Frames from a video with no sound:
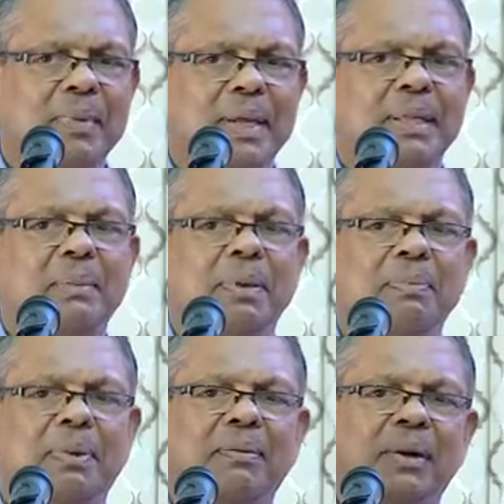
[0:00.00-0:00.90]
either
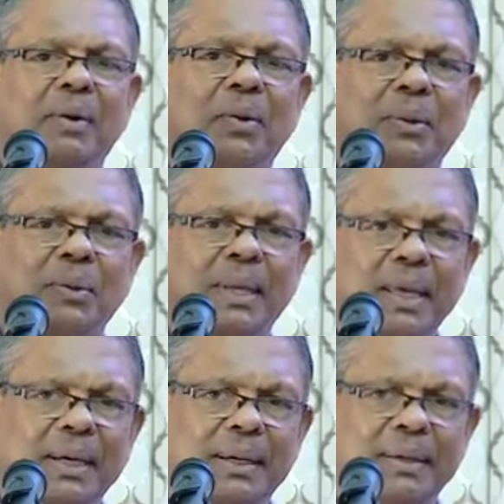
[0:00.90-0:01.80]
people will go to
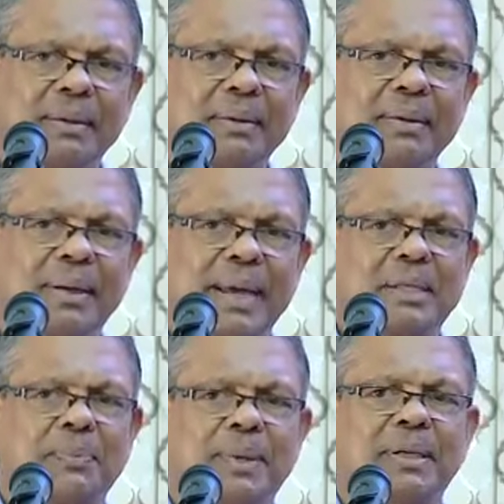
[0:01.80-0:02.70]
Diga
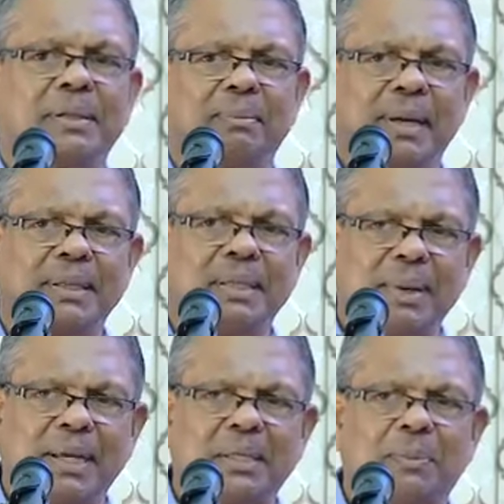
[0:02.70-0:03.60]
experts, Majjhima
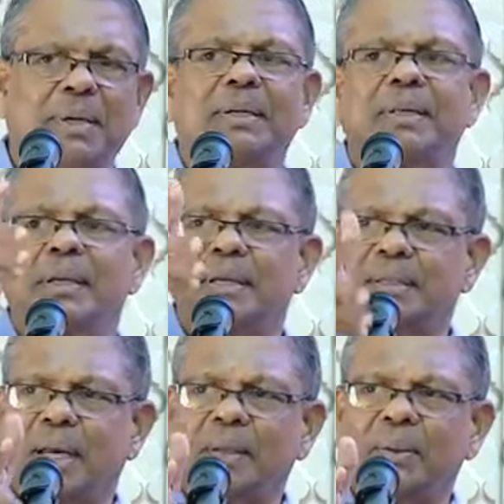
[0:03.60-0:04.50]
experts,
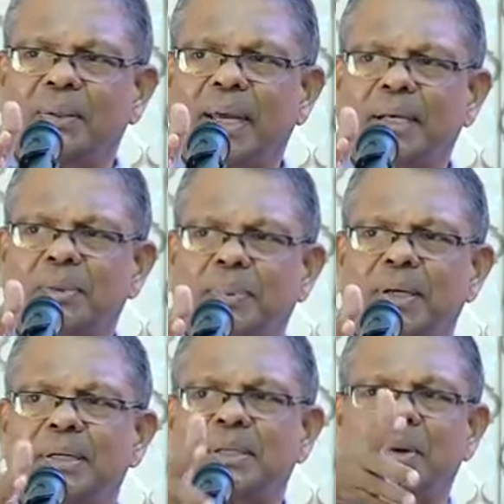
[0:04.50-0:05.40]
Sanyutta
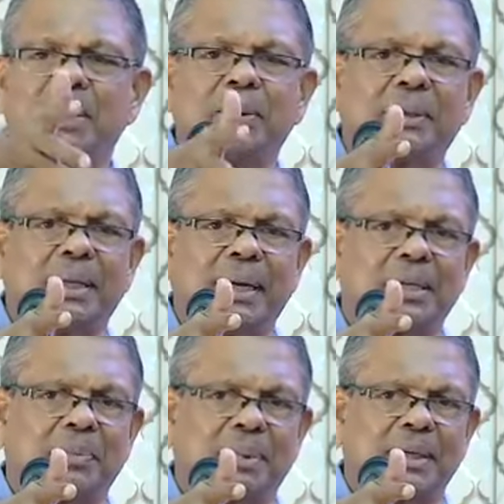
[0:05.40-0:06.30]
experts, or Anguttara
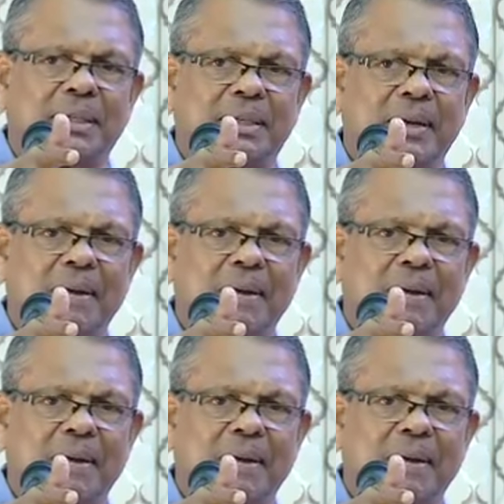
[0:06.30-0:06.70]
experts.